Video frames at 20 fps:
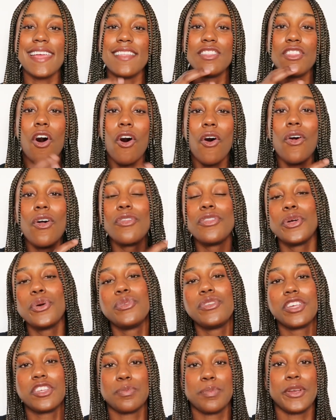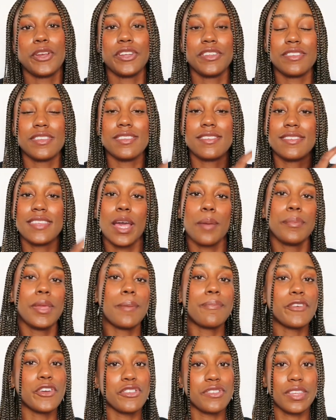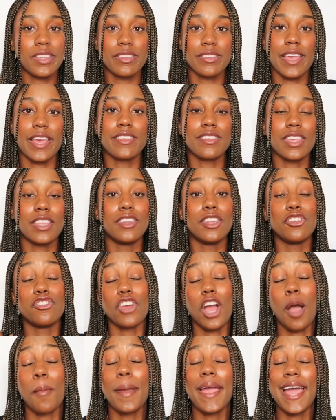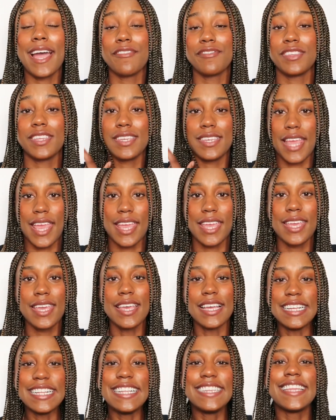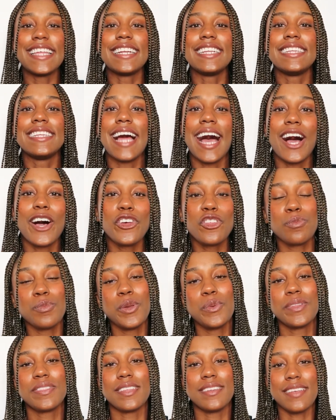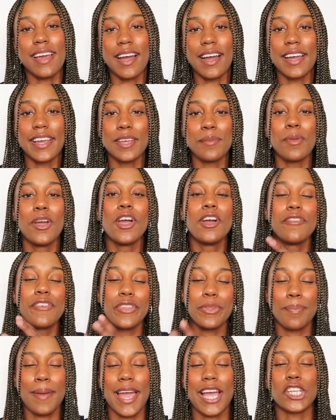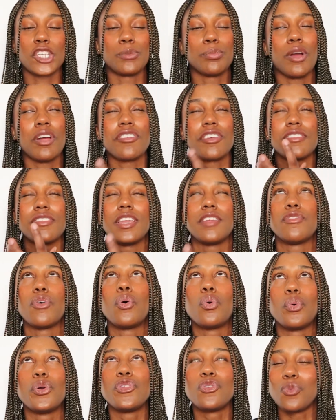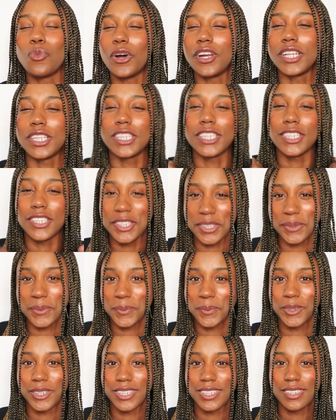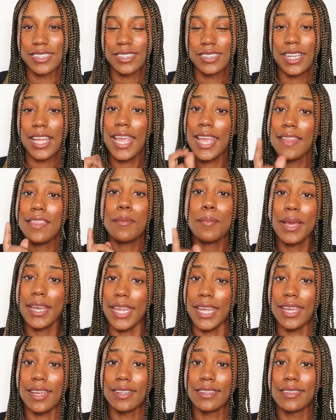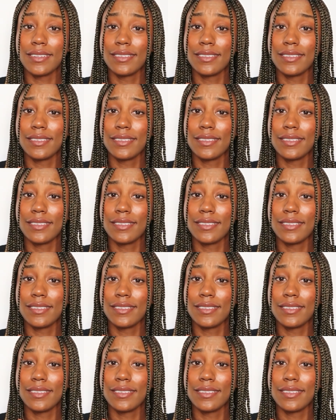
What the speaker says: and all those experiences set me up for success in the job I have today that allows me with the time for the passion projects that I've always wanted to do. And the money,